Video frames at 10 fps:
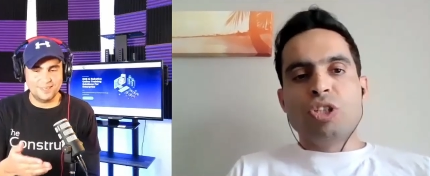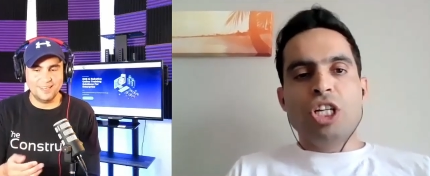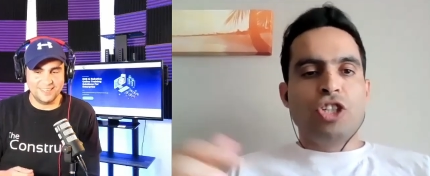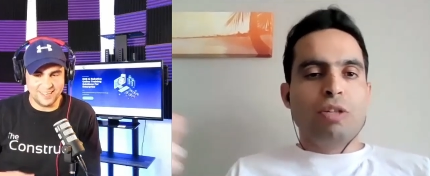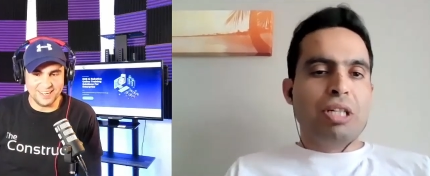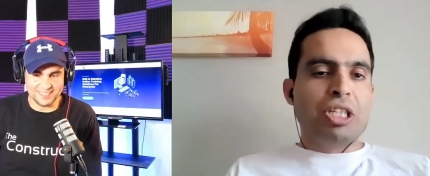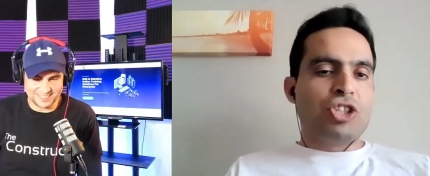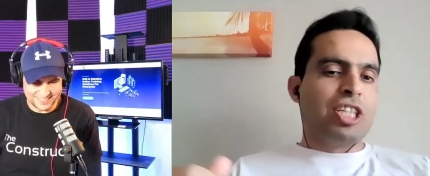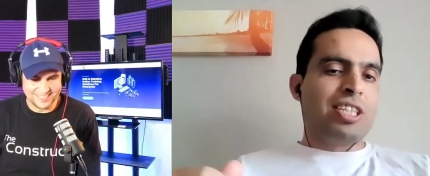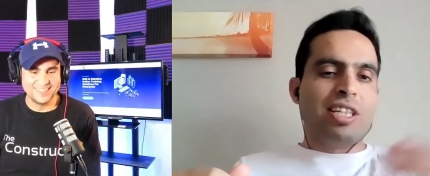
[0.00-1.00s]
Speaker 1: rotation yes.
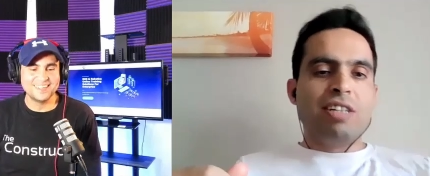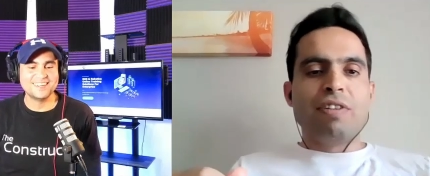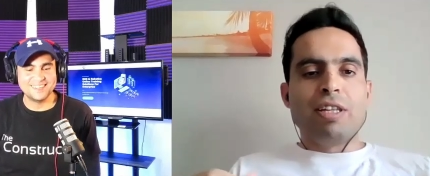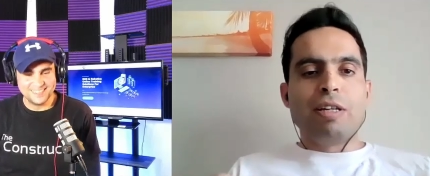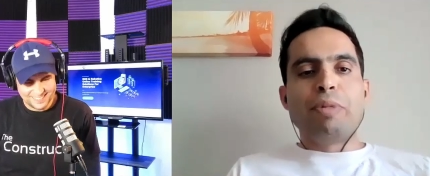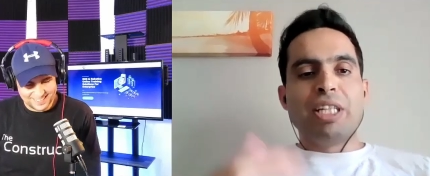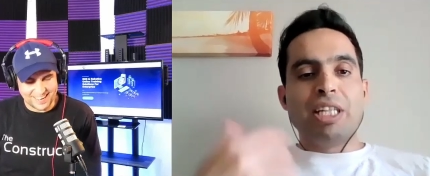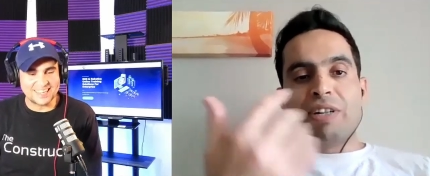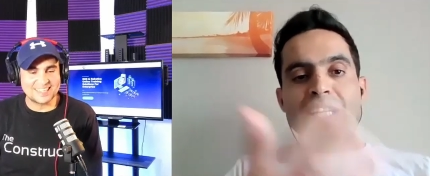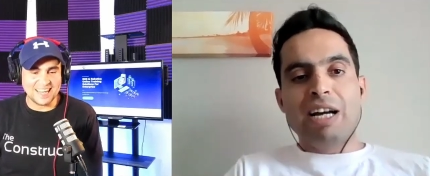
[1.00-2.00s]
metrics and everything.
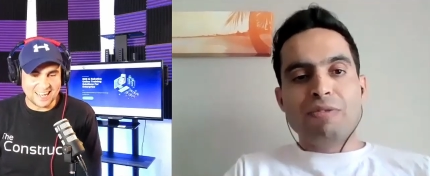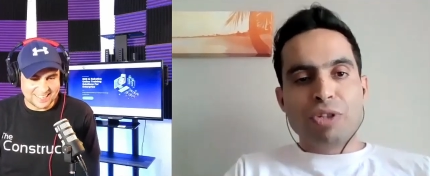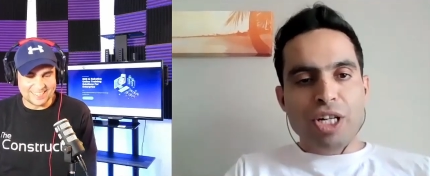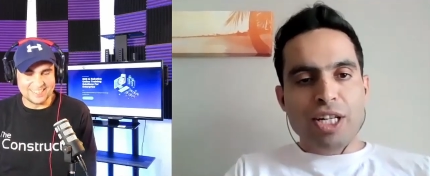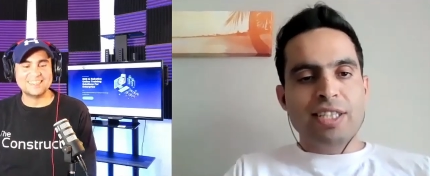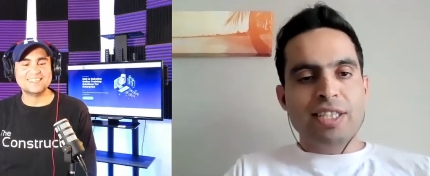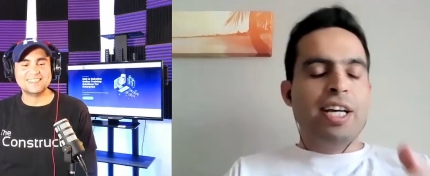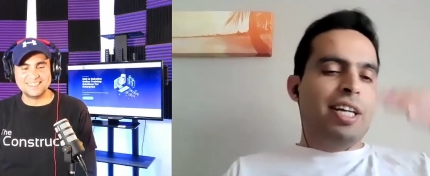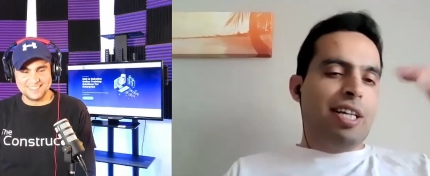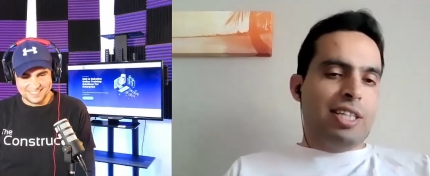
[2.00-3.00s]
Exactly. But if I have ROS,
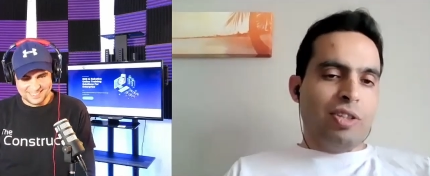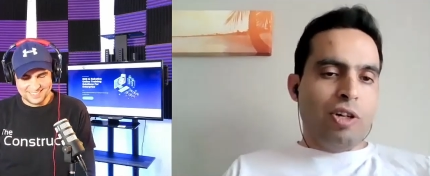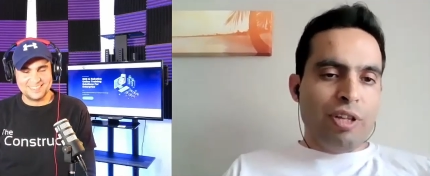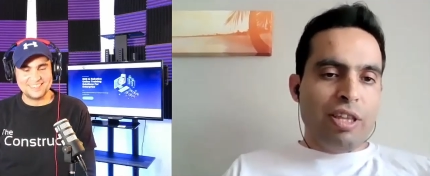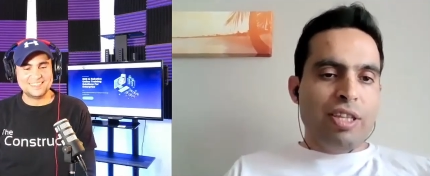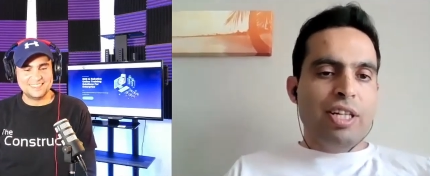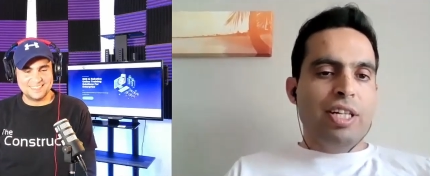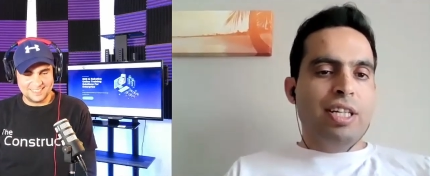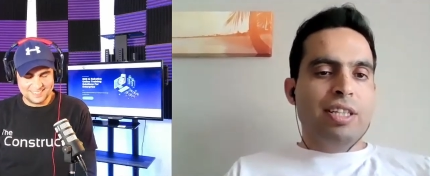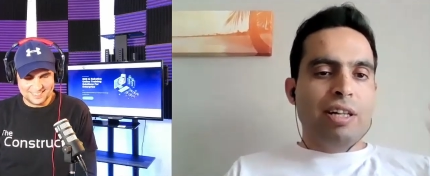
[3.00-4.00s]
it's already
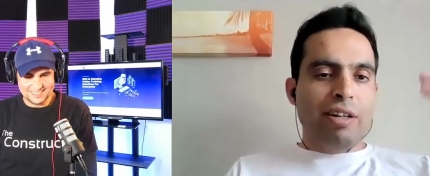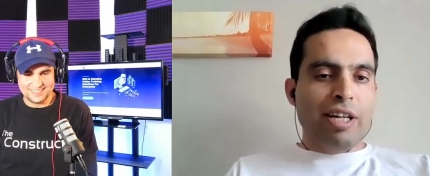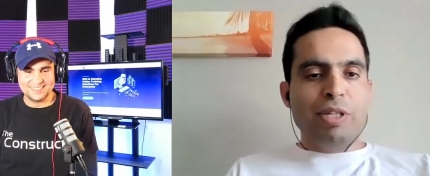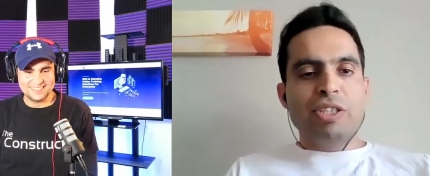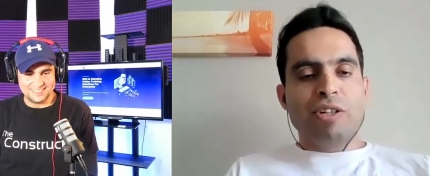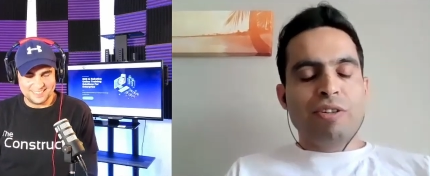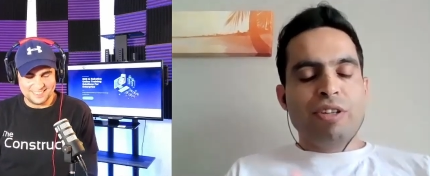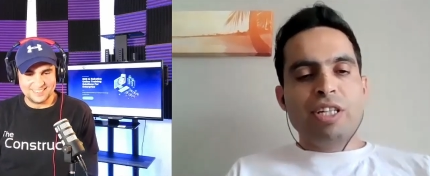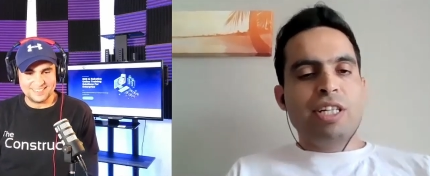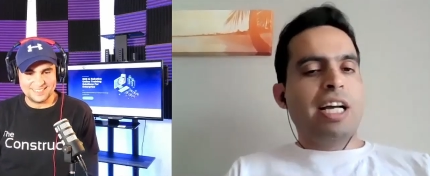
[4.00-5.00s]
there. The library is
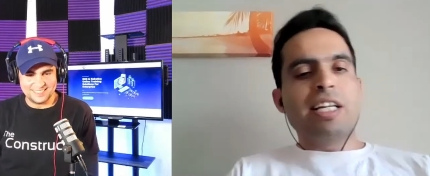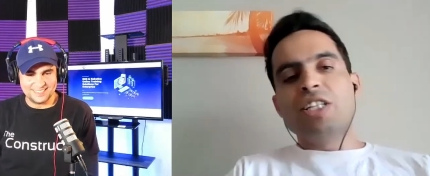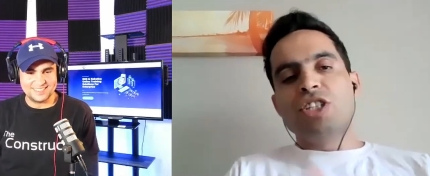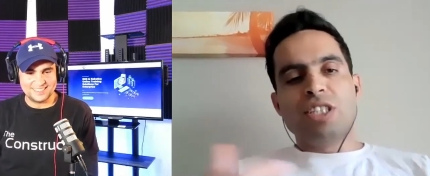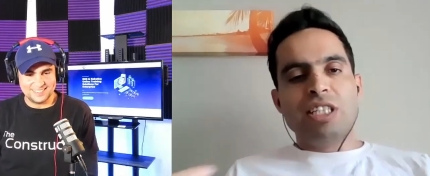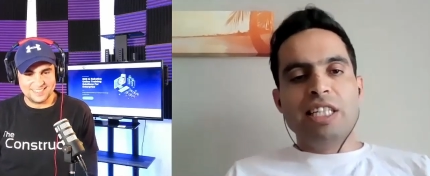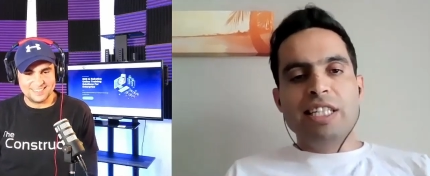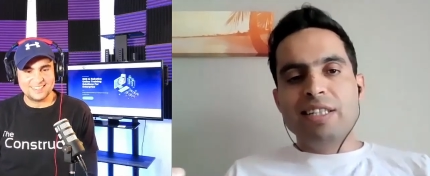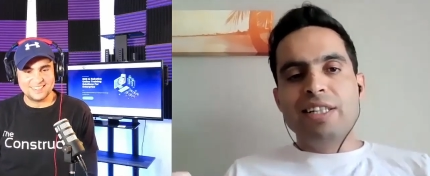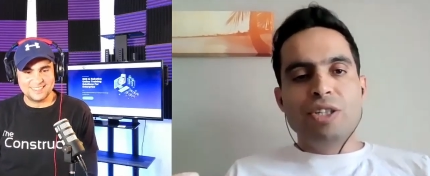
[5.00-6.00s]
already there. I can just
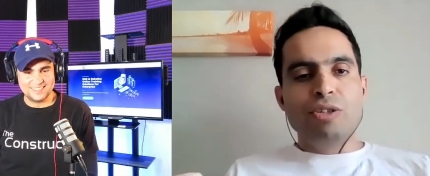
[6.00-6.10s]
easily